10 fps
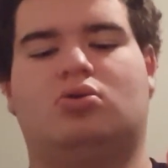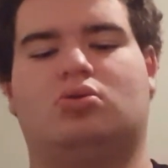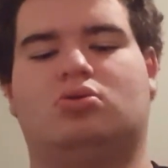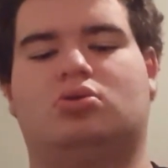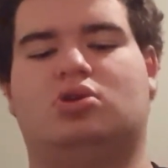
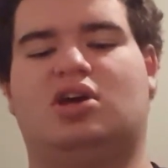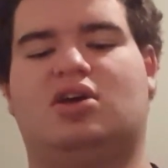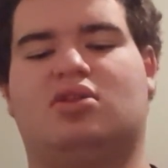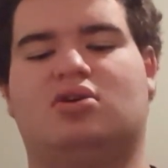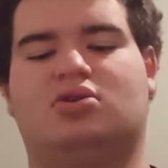You
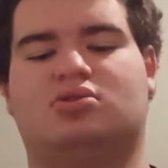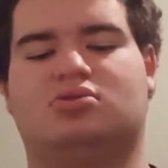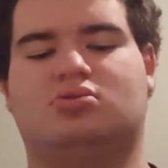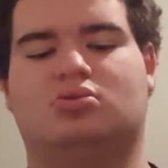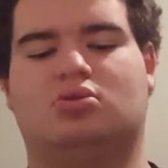take
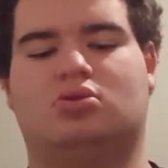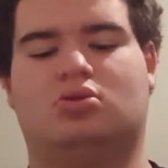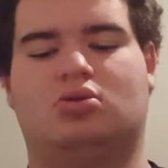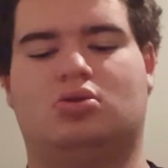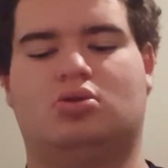this,
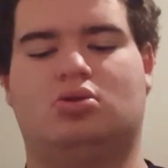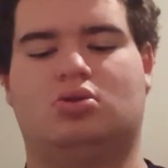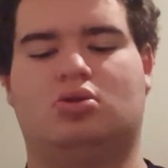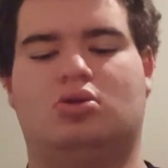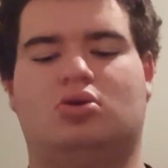
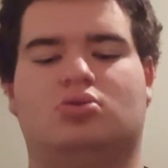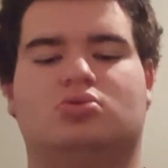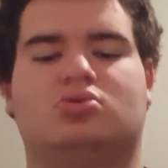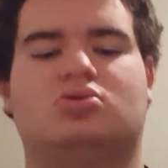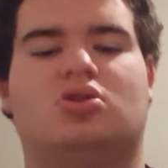
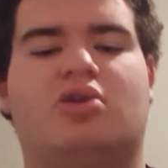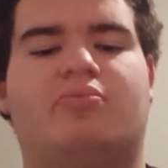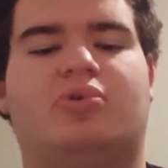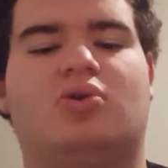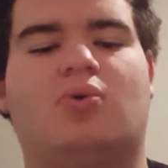you
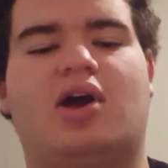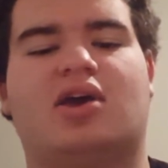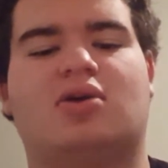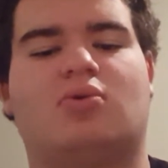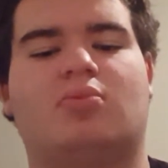slip
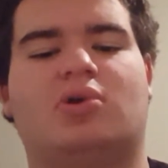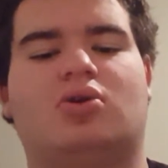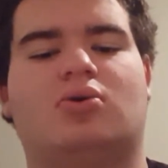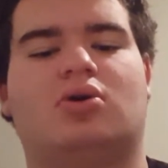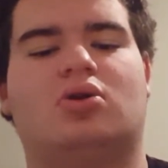your wacky
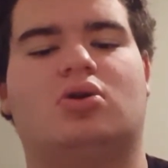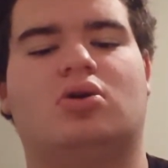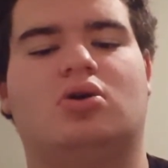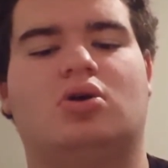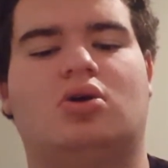worm into
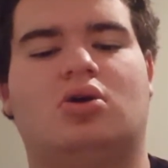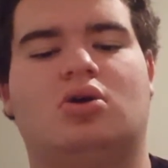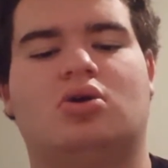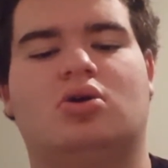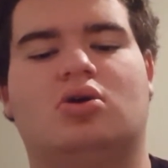it,
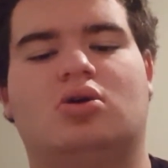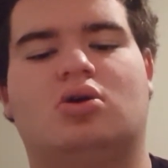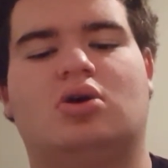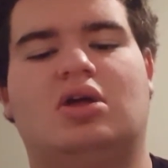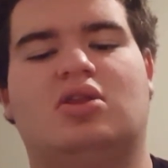
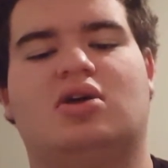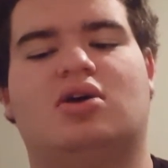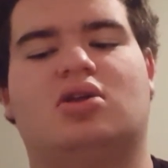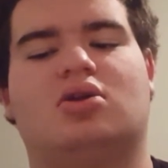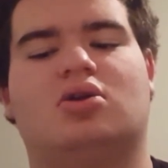
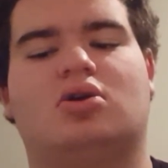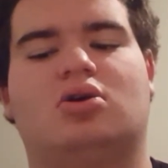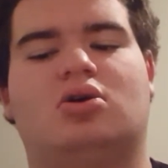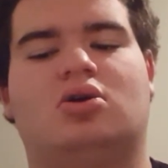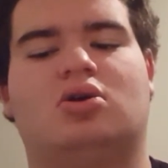and
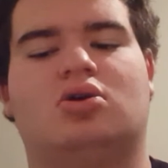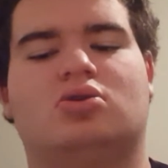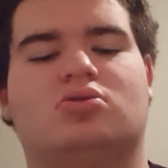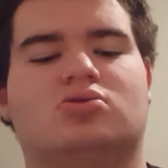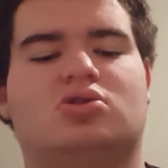then
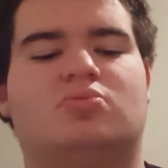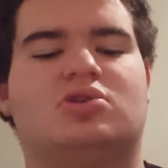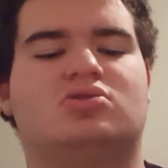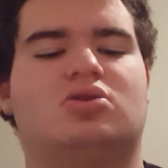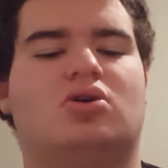you
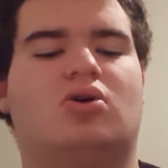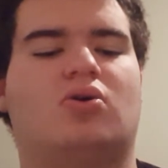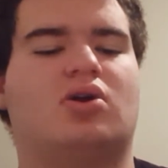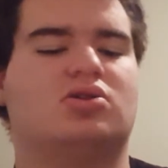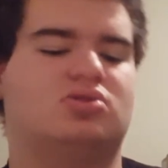slip these
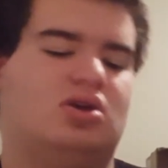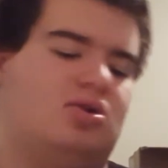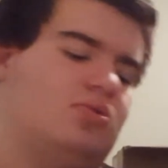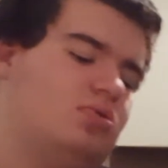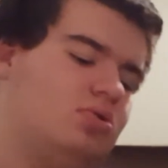little
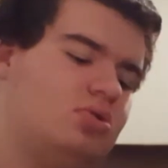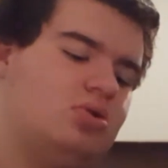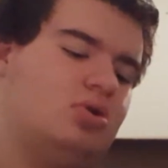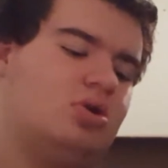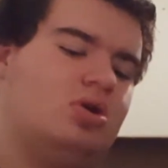O-rings
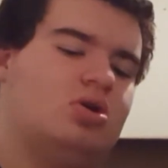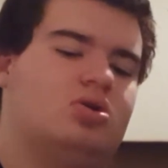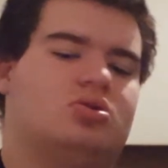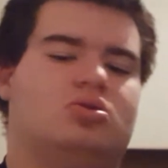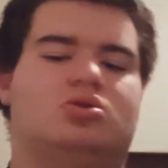down.
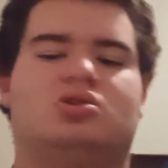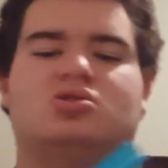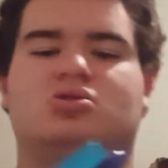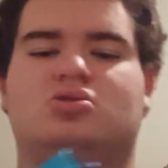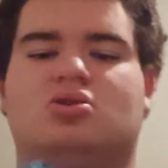
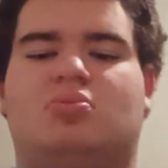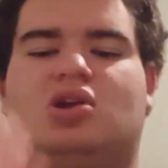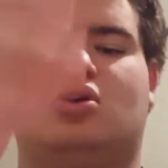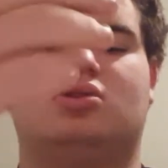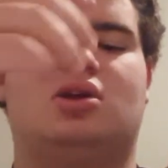You
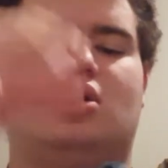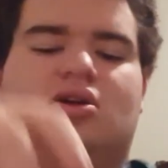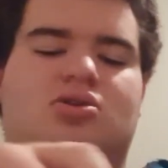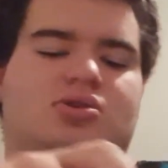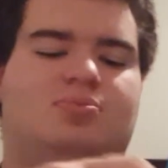just slip it
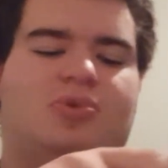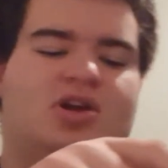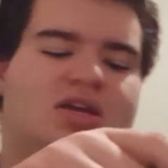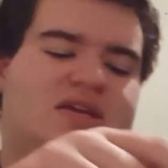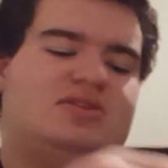down the
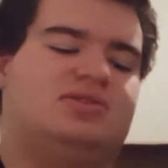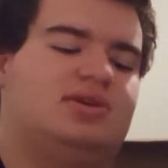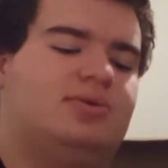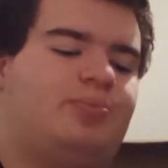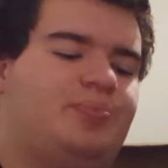edge, pretty
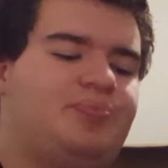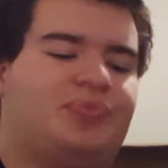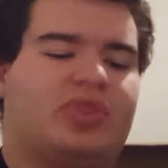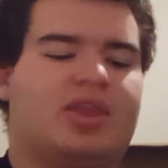easy.